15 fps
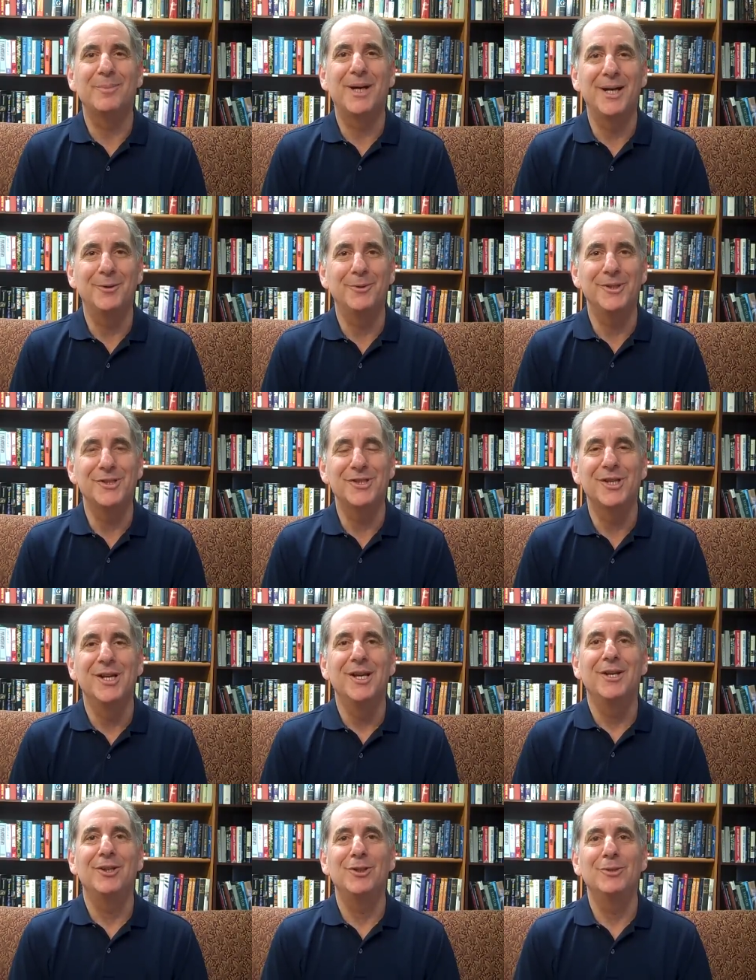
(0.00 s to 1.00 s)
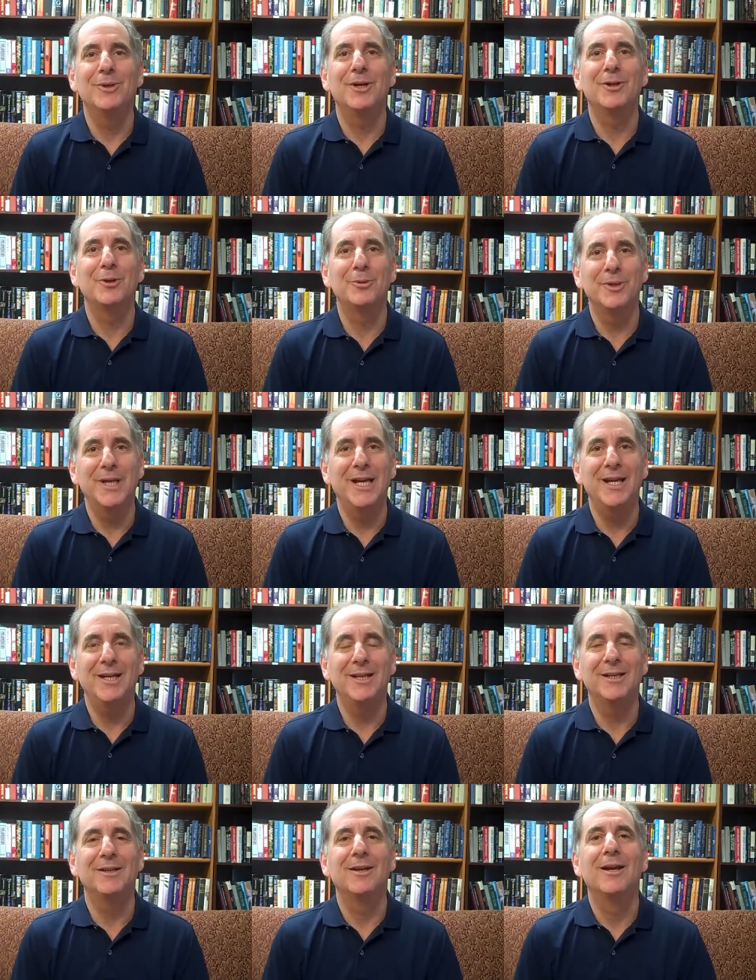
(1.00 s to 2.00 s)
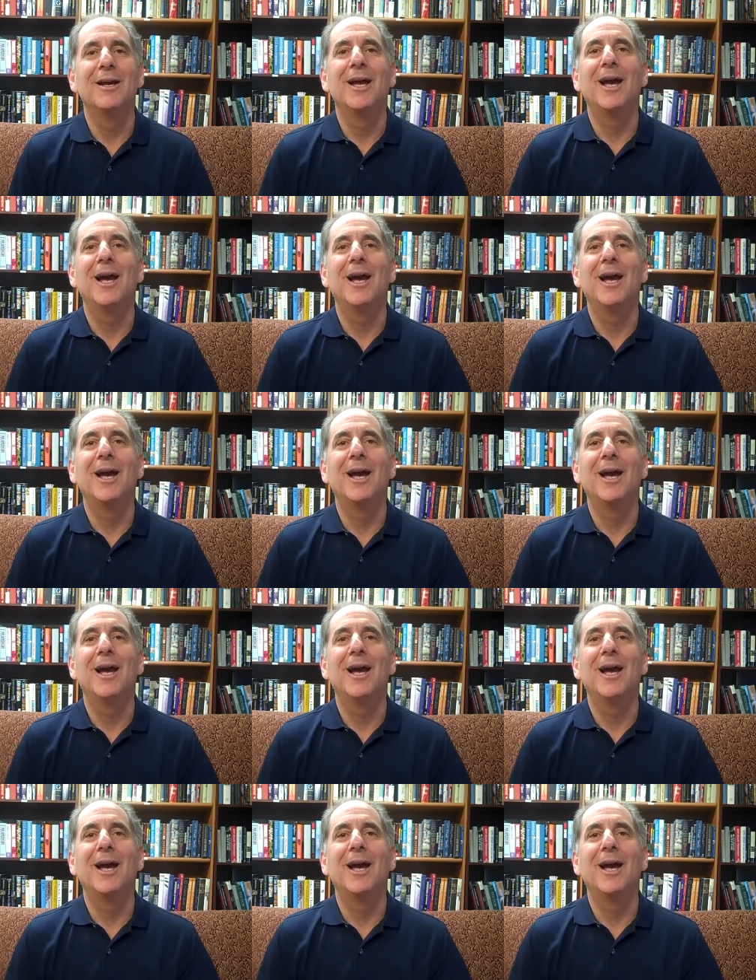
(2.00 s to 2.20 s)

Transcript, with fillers: by which you are creating